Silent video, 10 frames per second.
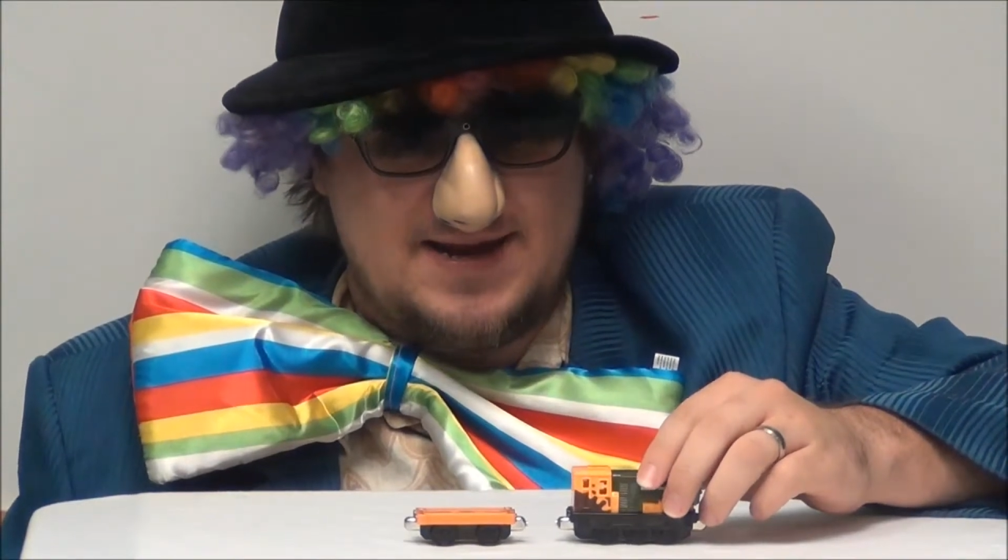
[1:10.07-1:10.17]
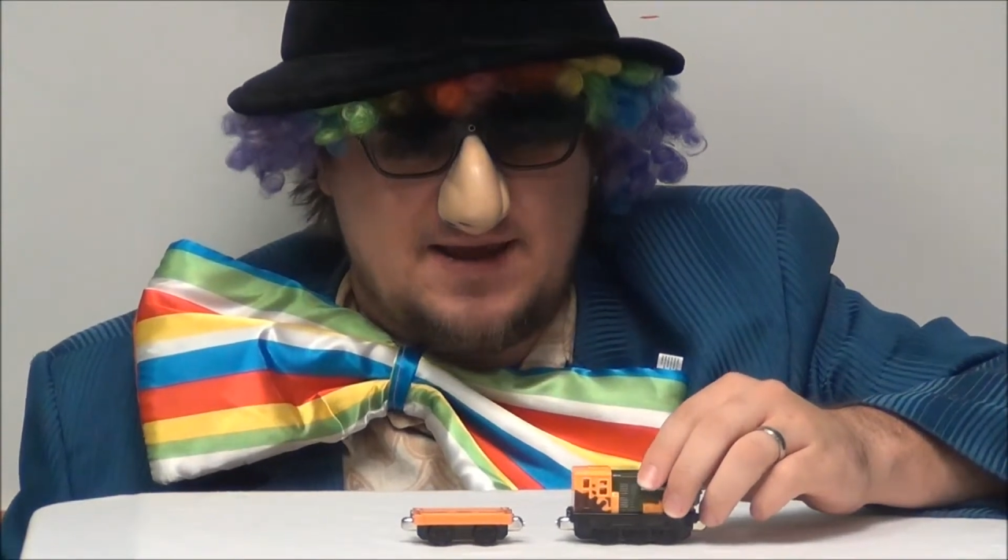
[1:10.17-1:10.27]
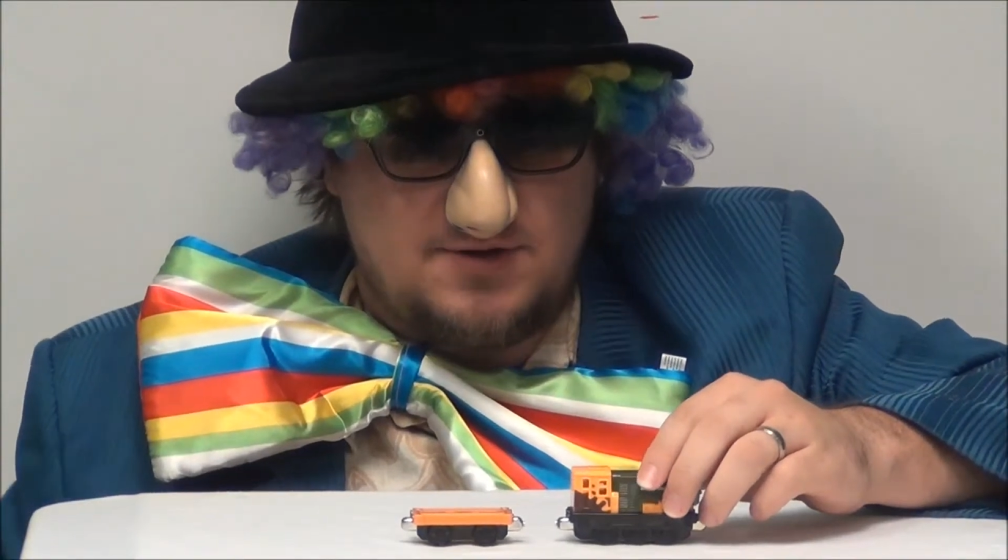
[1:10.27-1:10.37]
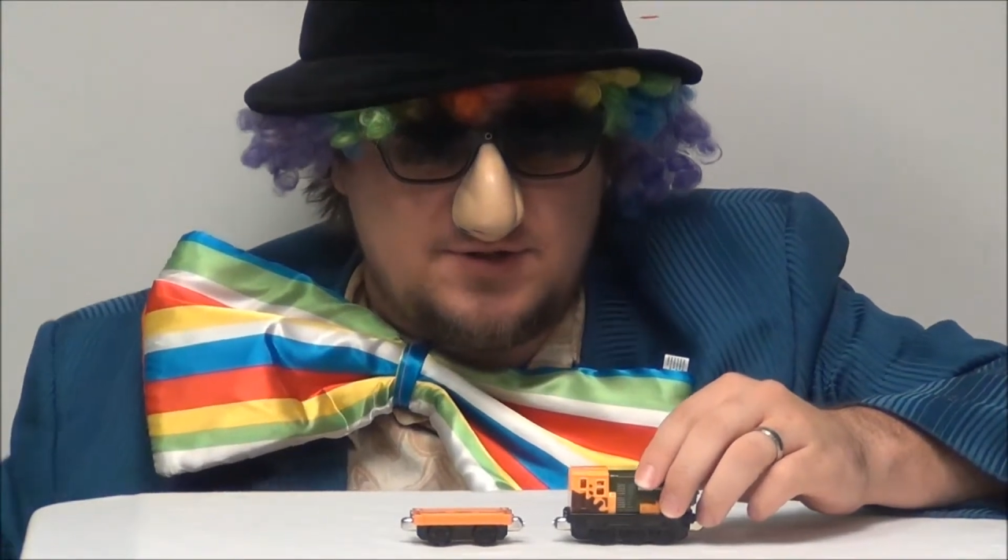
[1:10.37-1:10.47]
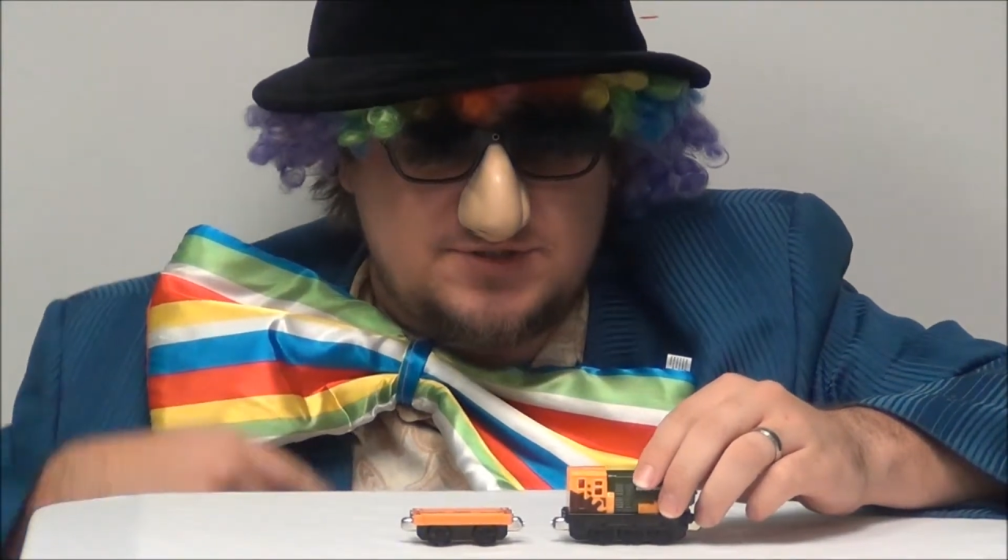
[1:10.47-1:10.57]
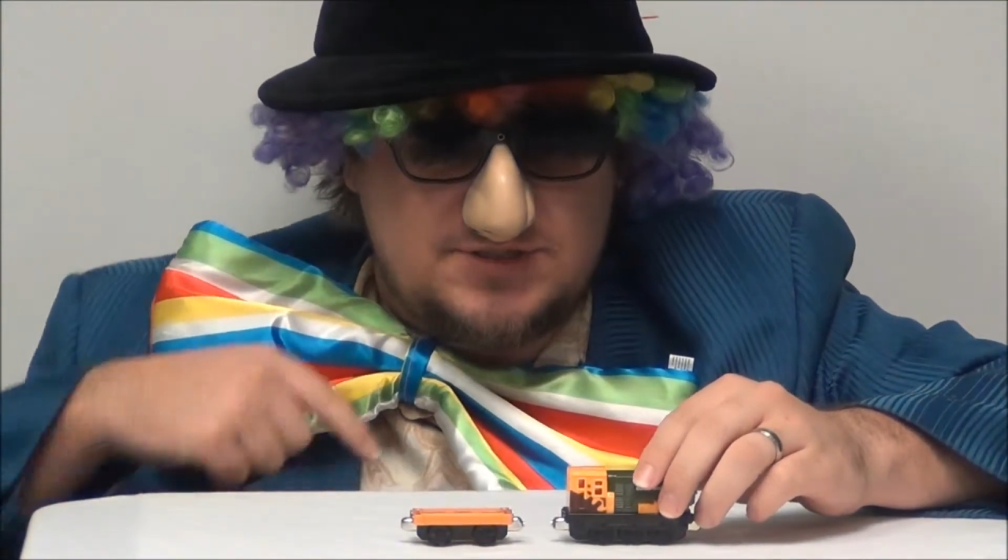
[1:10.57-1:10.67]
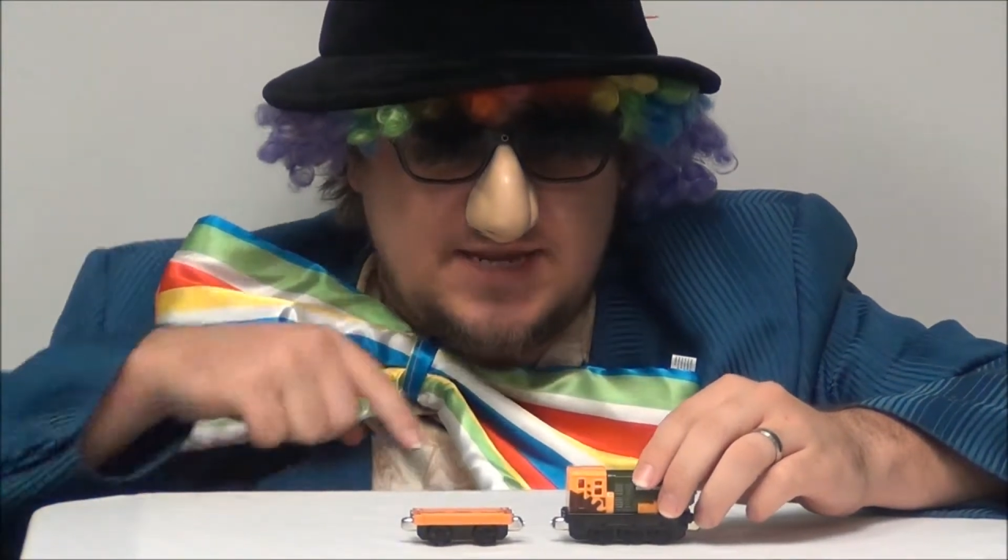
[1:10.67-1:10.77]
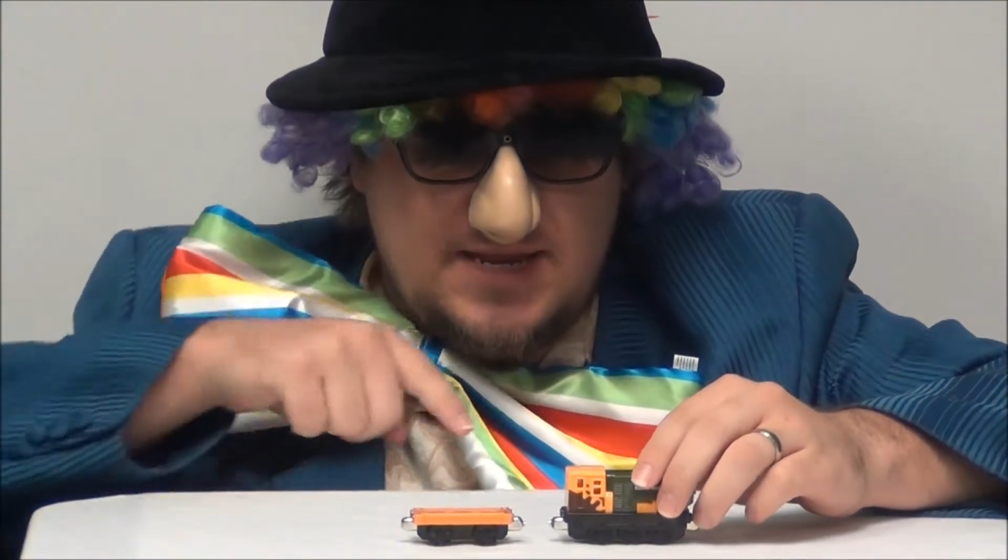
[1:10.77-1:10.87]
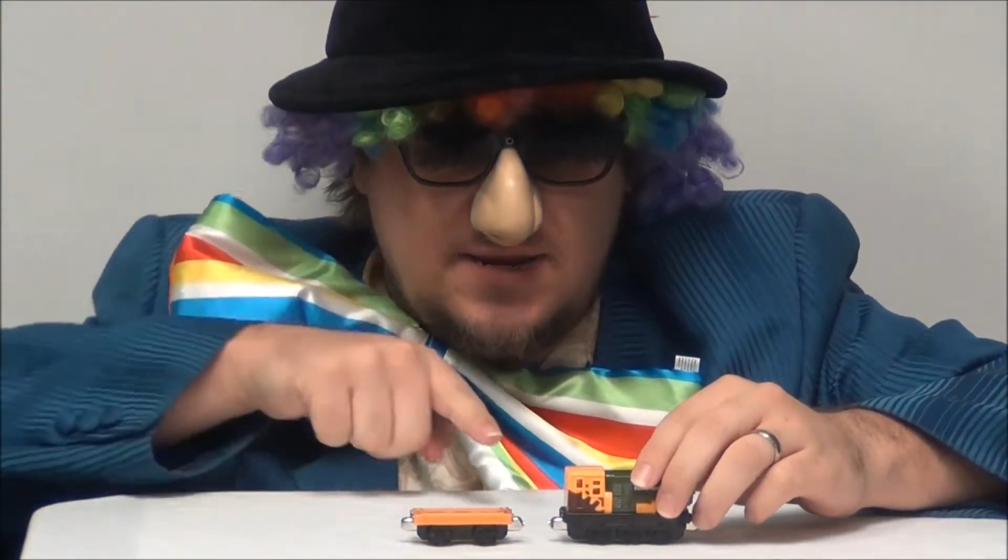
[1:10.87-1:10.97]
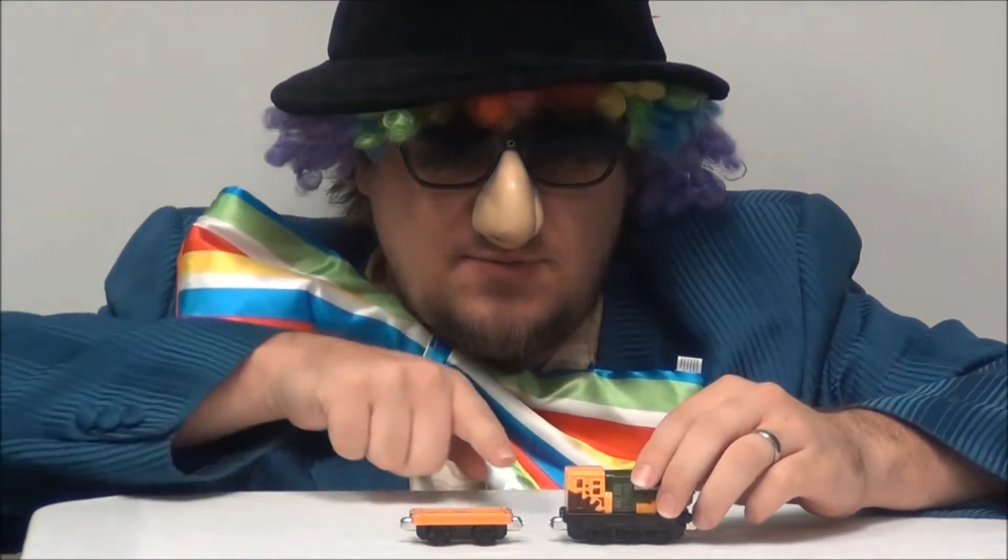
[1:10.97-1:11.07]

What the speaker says: Now you see,